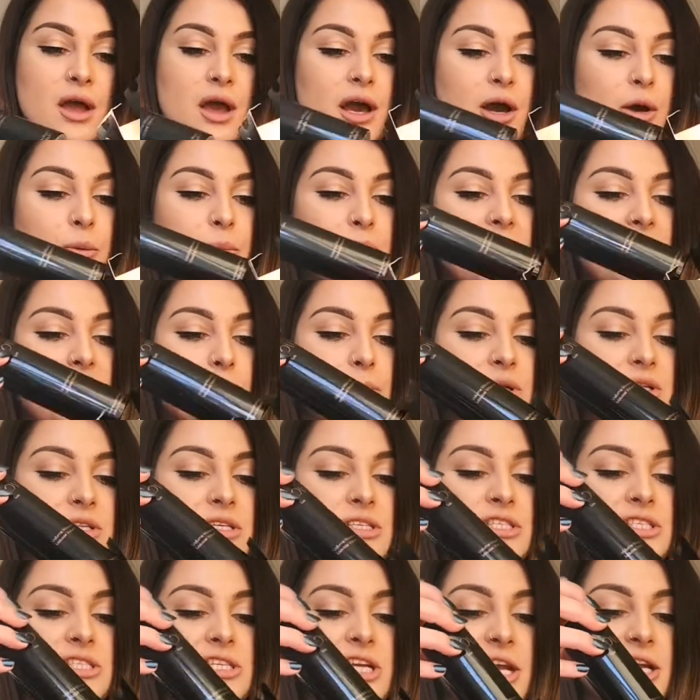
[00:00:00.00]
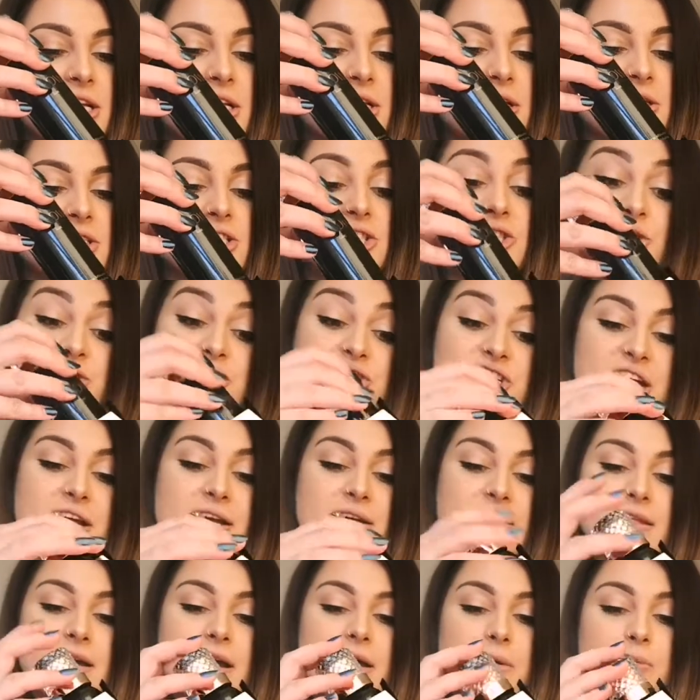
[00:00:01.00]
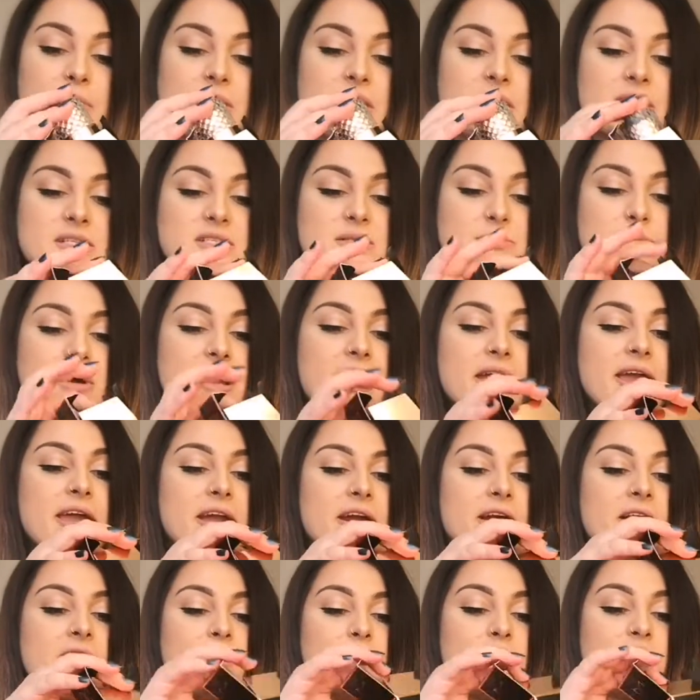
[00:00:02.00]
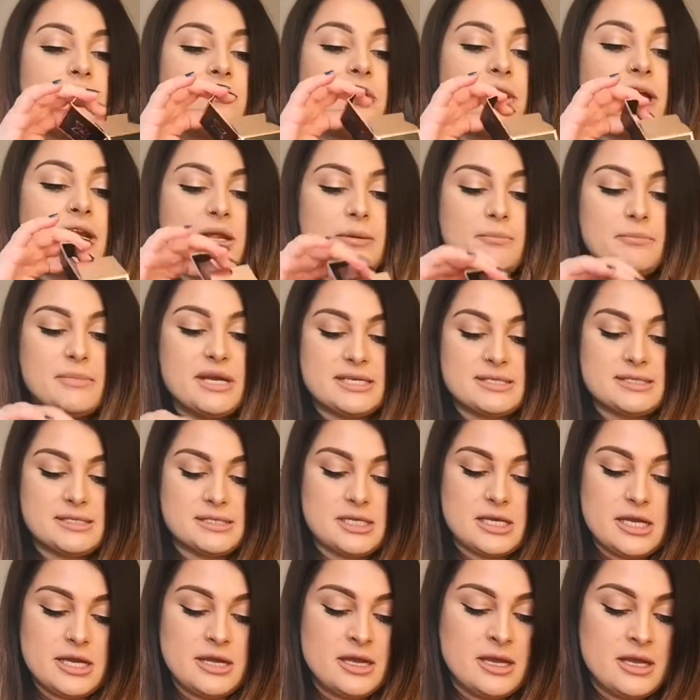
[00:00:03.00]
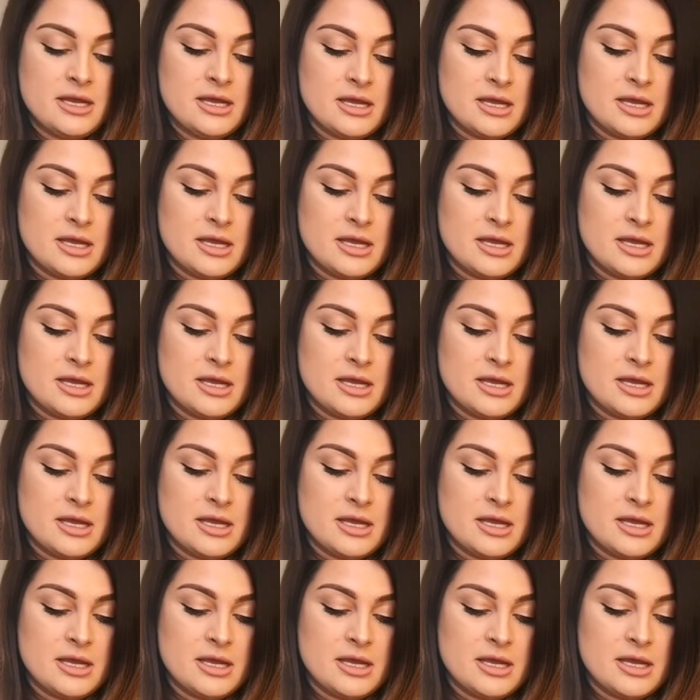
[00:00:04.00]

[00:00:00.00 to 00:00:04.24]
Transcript: I'll be happy to to check that because my hair are really messy